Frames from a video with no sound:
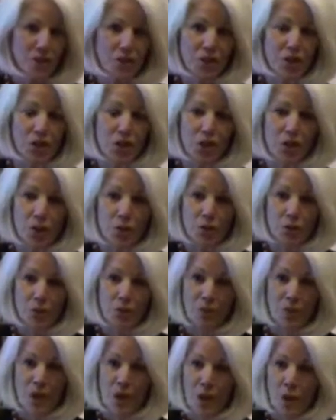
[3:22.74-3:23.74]
to
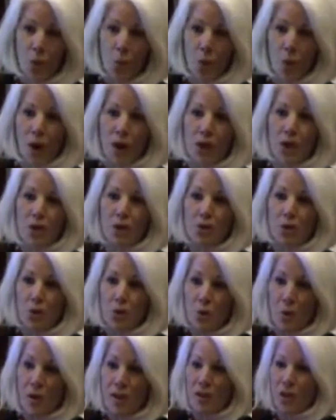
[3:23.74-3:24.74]
you, what are you
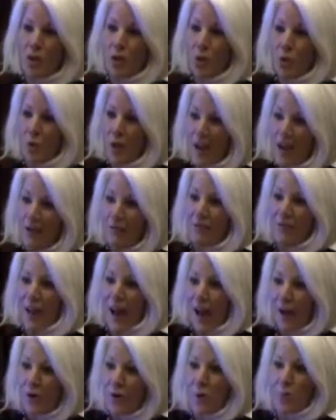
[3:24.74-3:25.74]
doing to create a
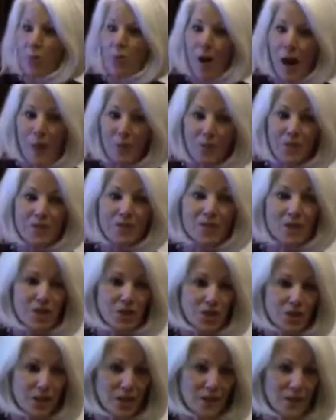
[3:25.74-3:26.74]
value
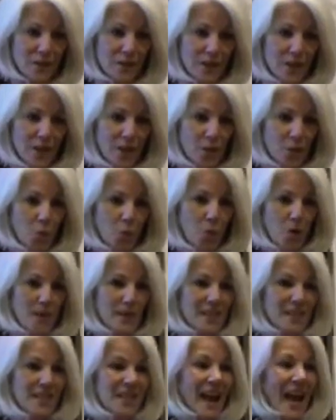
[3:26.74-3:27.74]
proposition
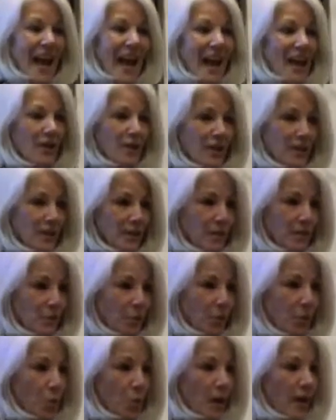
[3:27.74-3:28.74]
where the talent
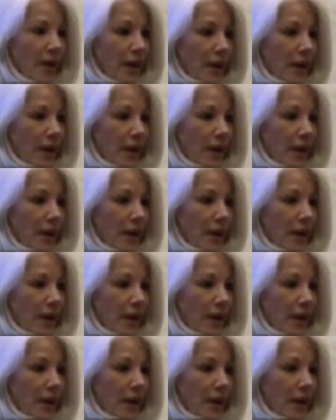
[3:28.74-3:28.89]
would want to